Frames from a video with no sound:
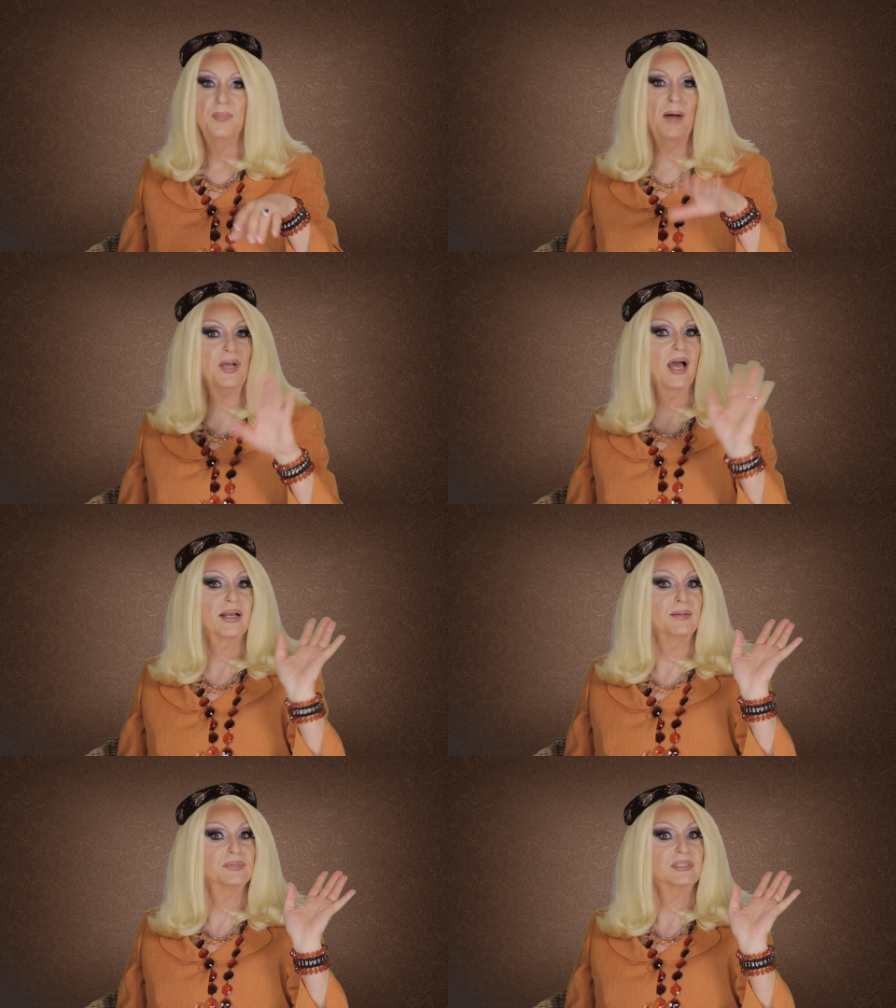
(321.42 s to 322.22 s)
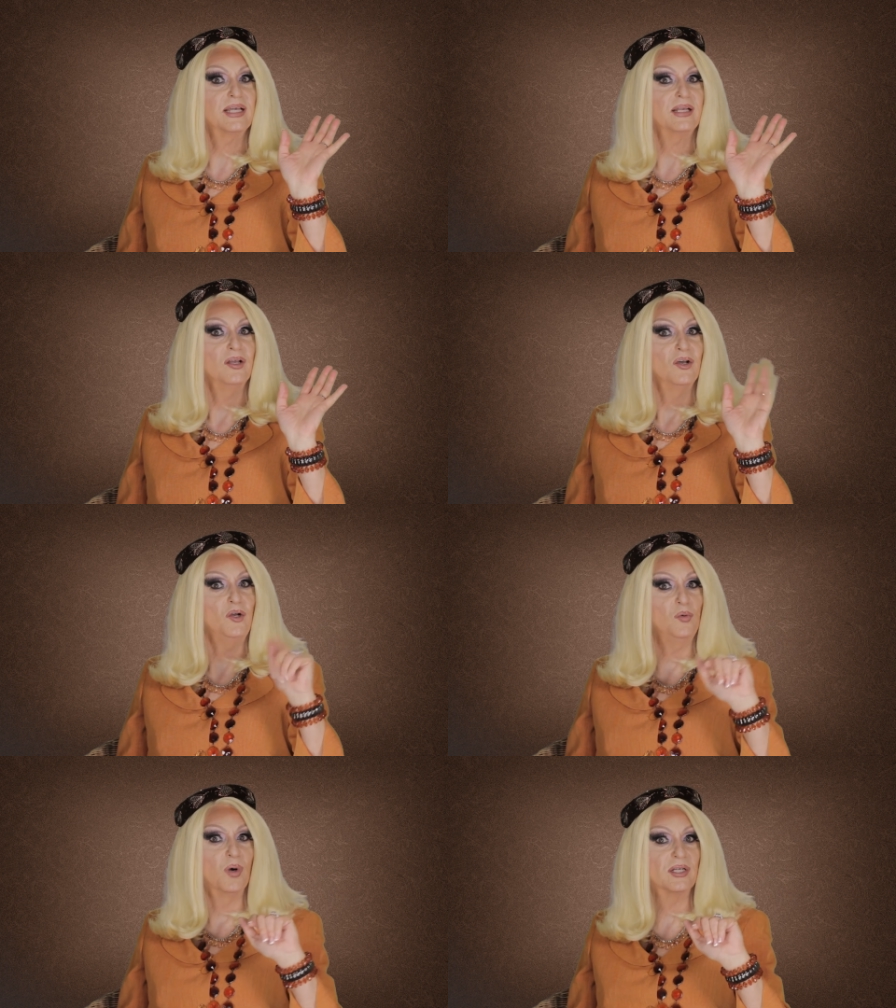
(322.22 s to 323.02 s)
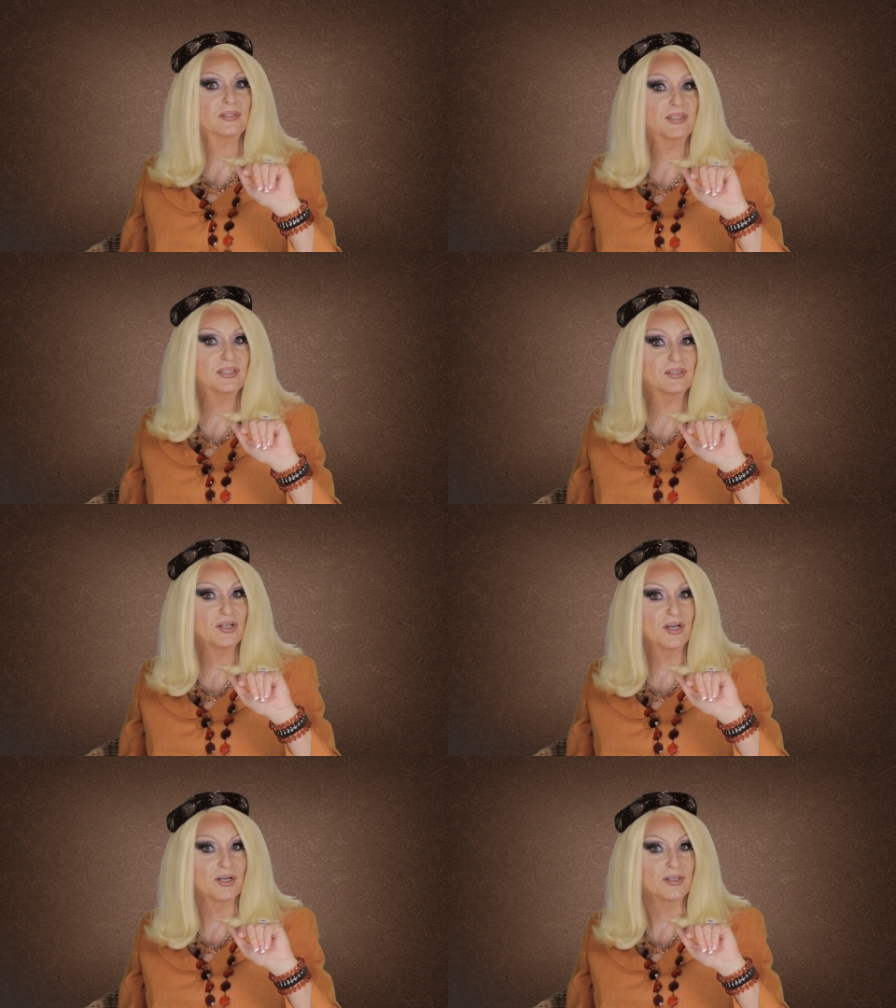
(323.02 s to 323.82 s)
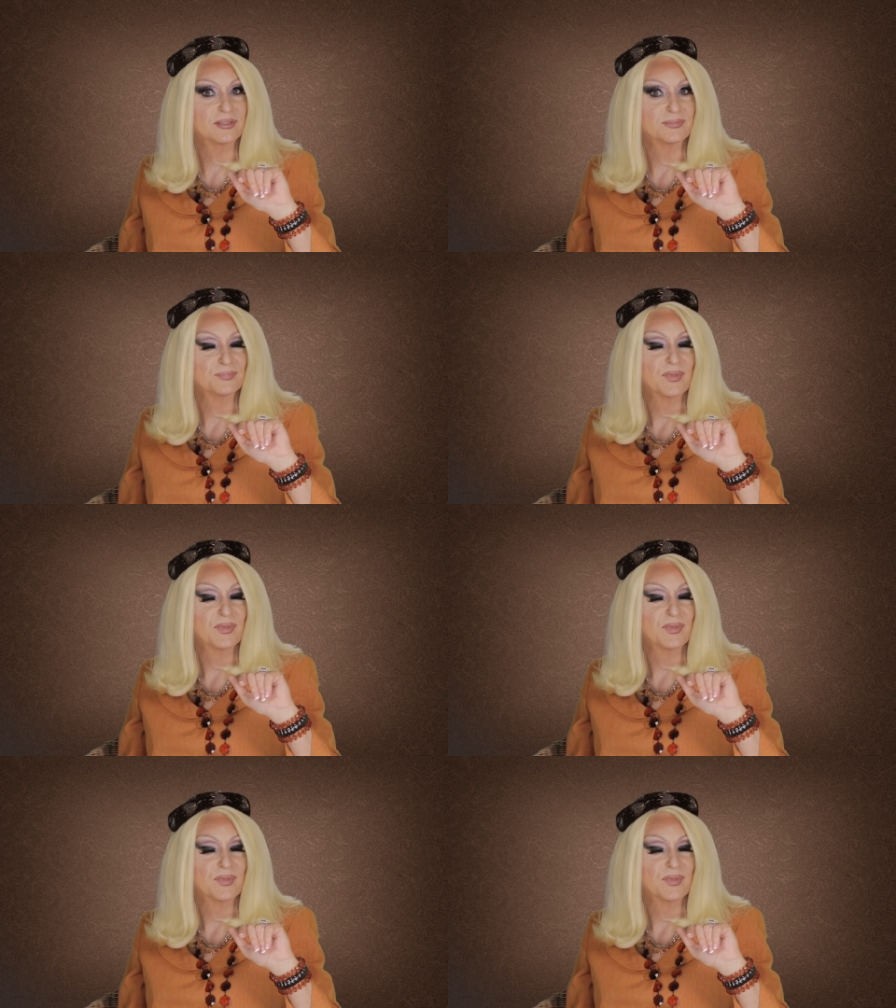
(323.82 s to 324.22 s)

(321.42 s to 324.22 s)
Mama got up and said, Who wants dessert?